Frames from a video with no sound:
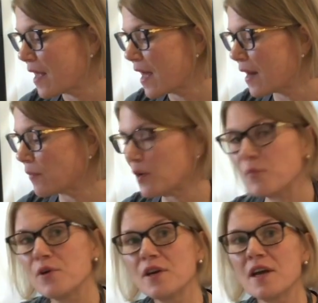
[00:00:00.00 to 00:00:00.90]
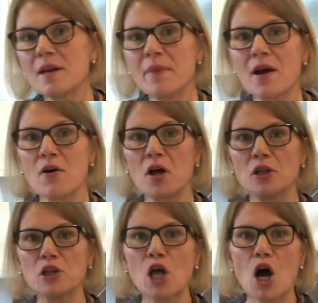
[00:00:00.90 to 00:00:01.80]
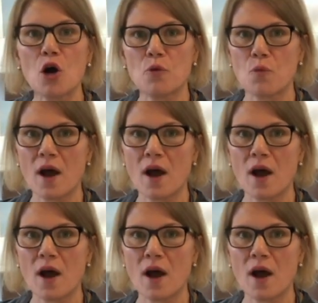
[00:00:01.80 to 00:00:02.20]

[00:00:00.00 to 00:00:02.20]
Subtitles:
And I'm gonna put it on about a low.